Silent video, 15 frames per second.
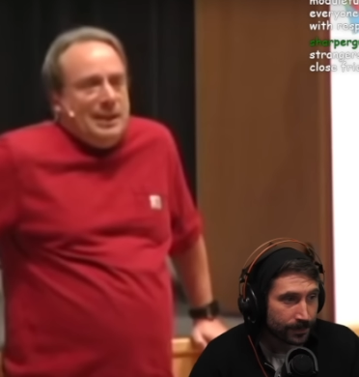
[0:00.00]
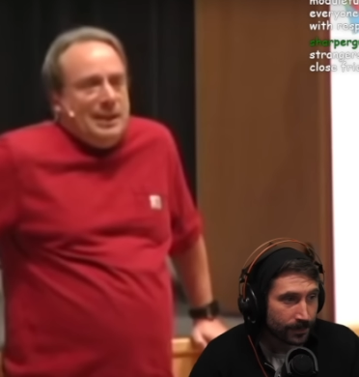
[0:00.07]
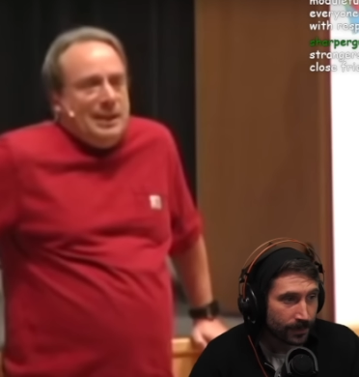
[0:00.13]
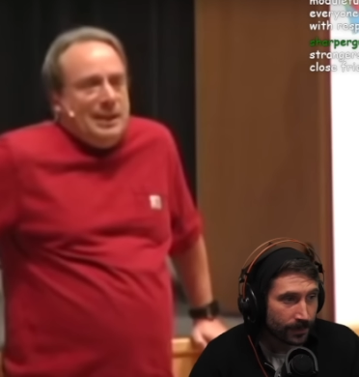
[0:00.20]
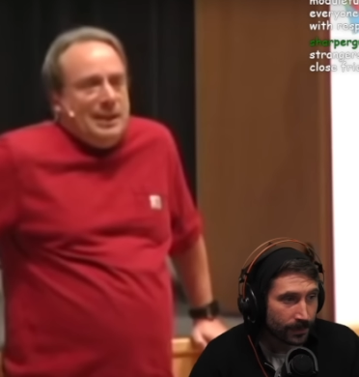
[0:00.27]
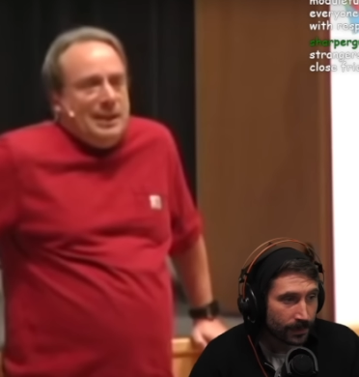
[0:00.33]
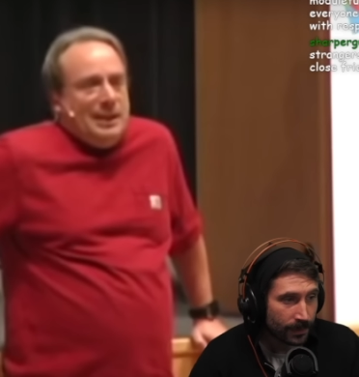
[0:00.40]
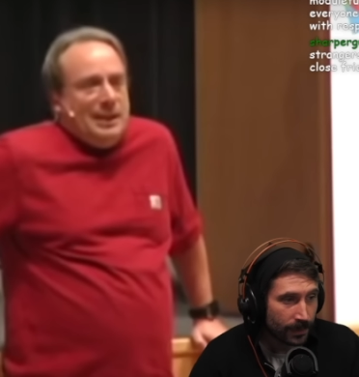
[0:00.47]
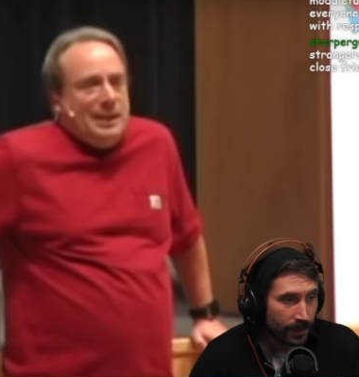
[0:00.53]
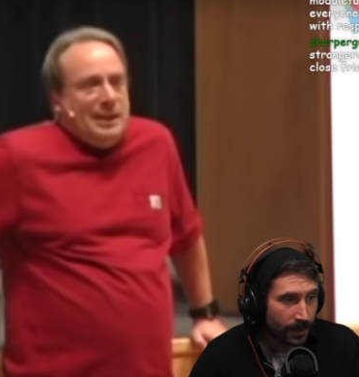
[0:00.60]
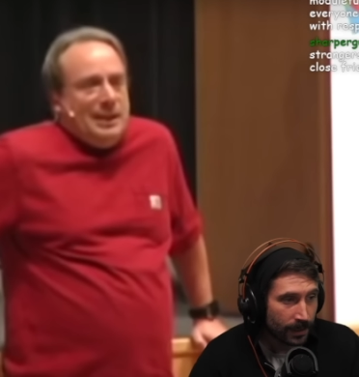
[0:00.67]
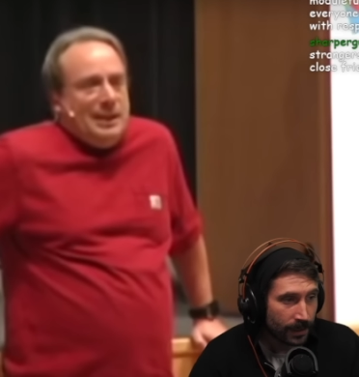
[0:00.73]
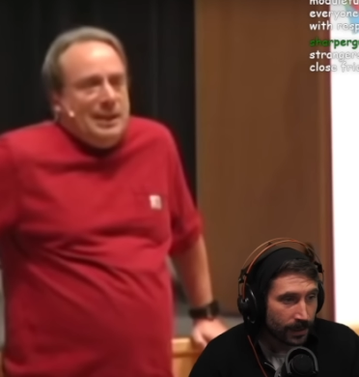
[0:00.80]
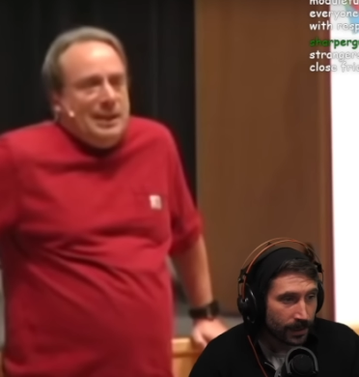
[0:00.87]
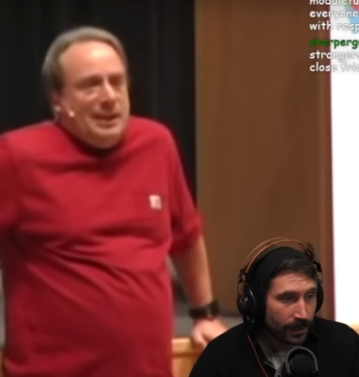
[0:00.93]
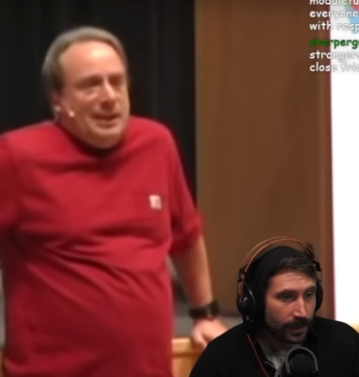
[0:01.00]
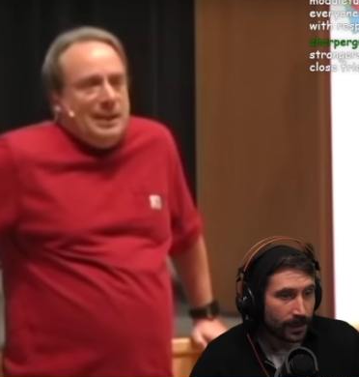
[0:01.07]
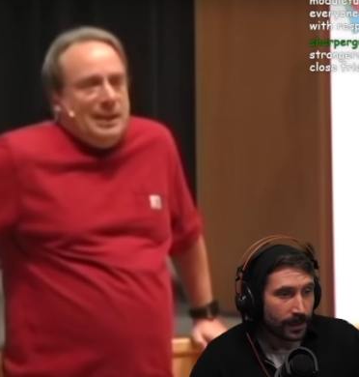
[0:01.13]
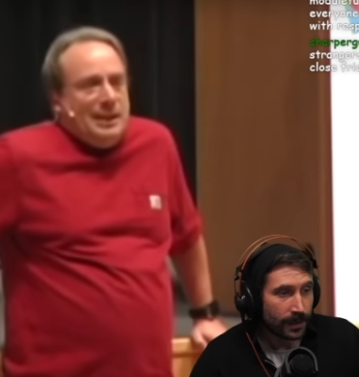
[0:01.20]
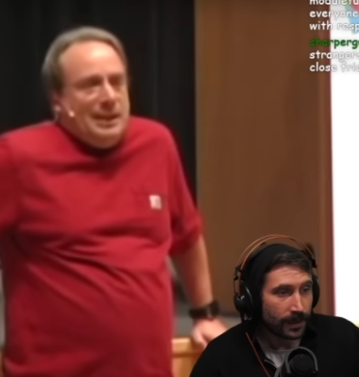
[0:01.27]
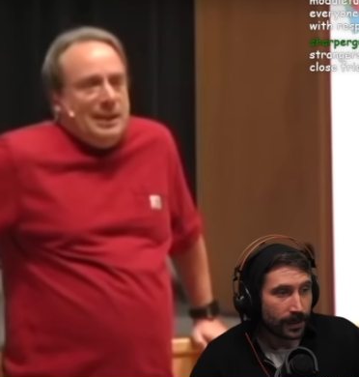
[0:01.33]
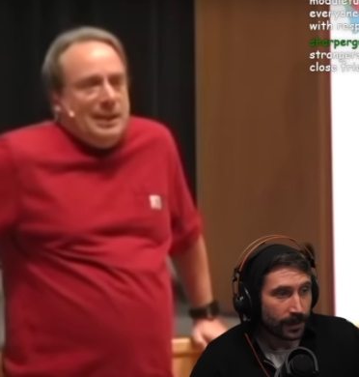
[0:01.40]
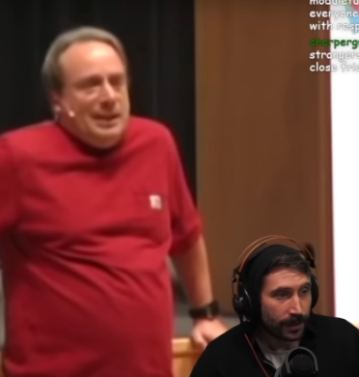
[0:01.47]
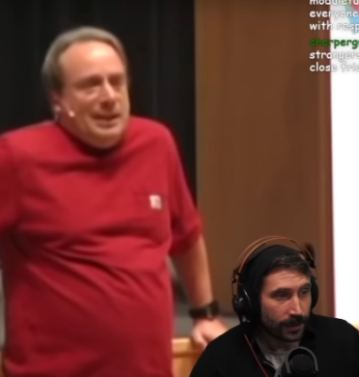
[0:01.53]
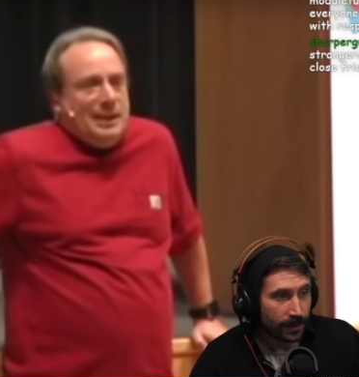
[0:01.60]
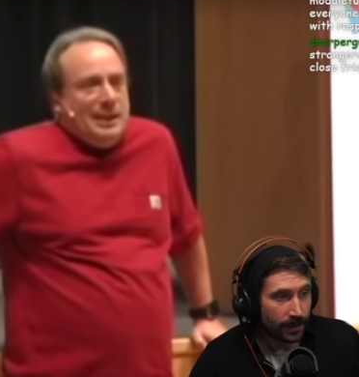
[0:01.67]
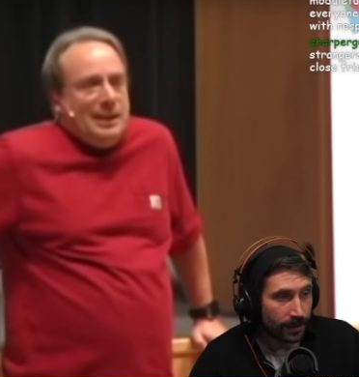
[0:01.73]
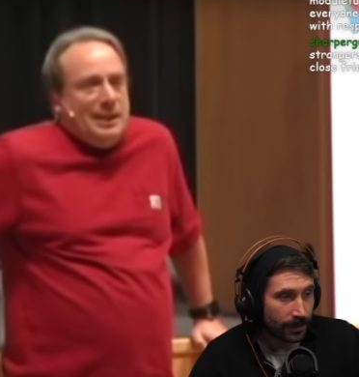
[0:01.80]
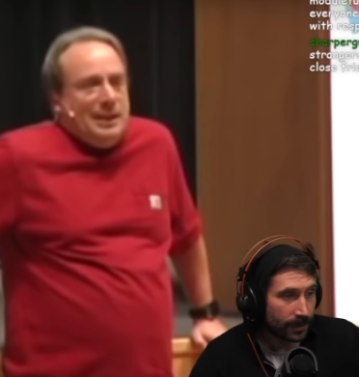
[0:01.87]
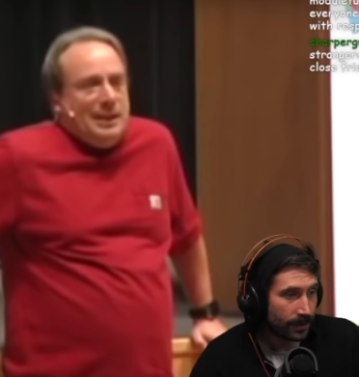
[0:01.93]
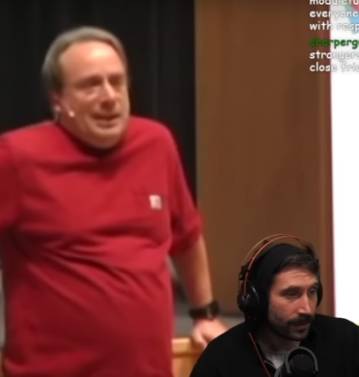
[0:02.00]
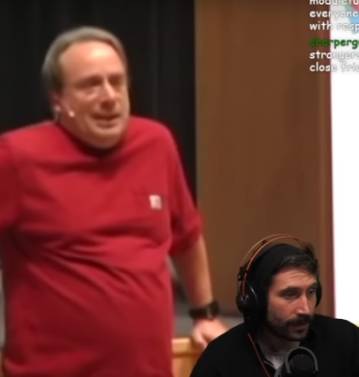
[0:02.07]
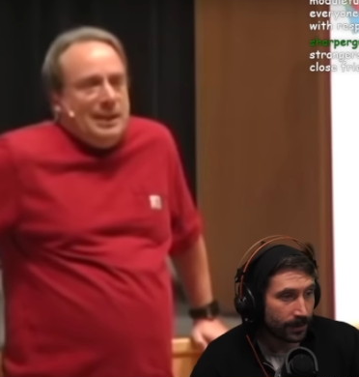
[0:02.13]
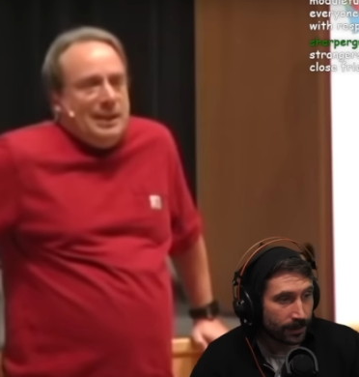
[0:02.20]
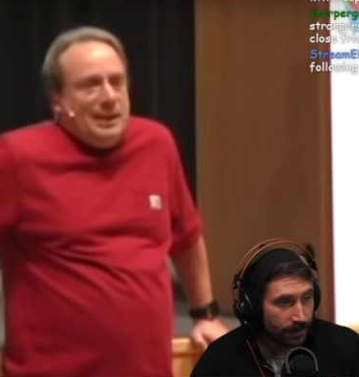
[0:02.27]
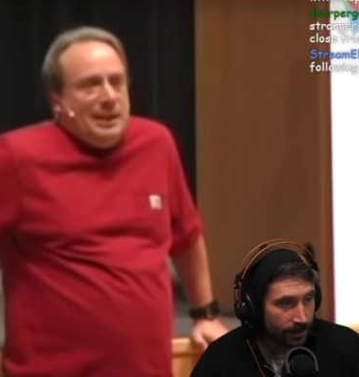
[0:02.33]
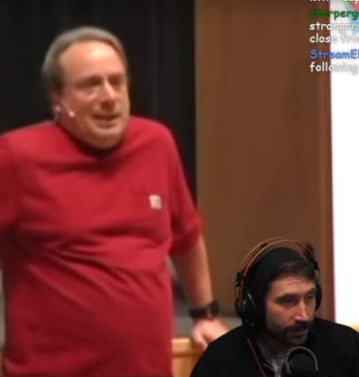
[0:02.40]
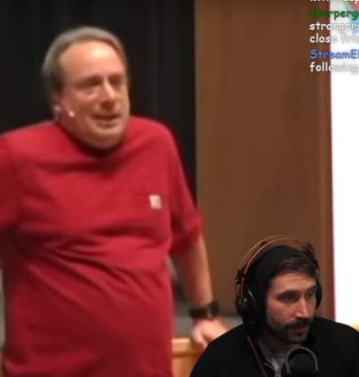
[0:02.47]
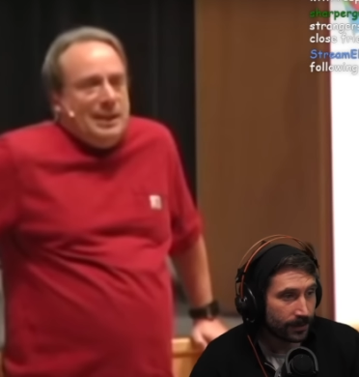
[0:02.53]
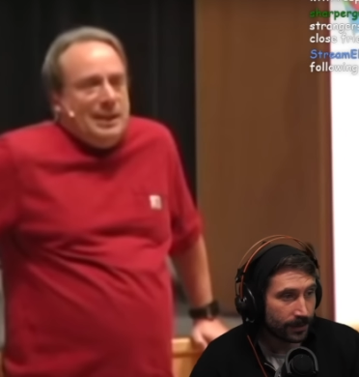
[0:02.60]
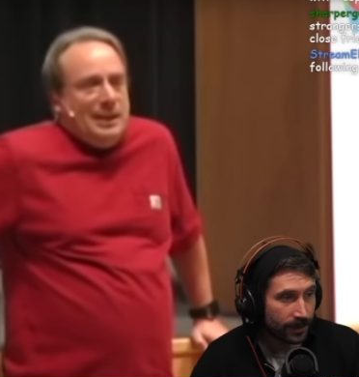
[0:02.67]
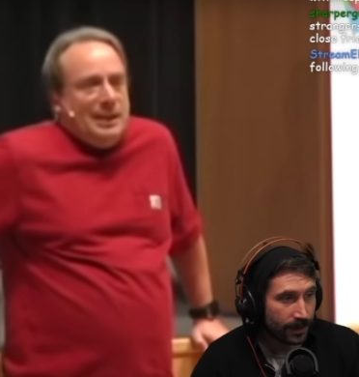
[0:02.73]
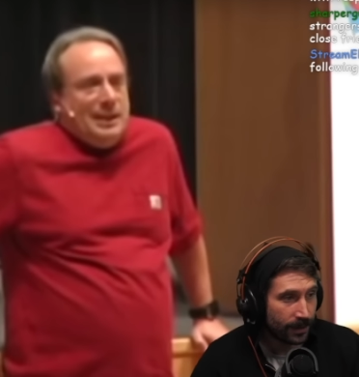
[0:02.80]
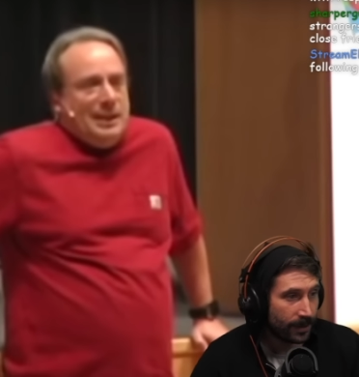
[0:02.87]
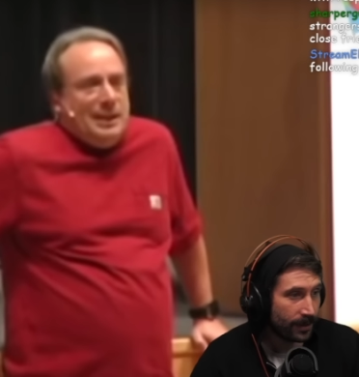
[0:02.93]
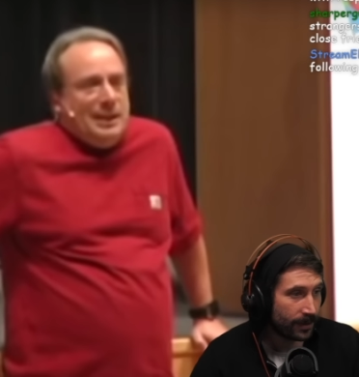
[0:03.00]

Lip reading: No one is speaking in this clip.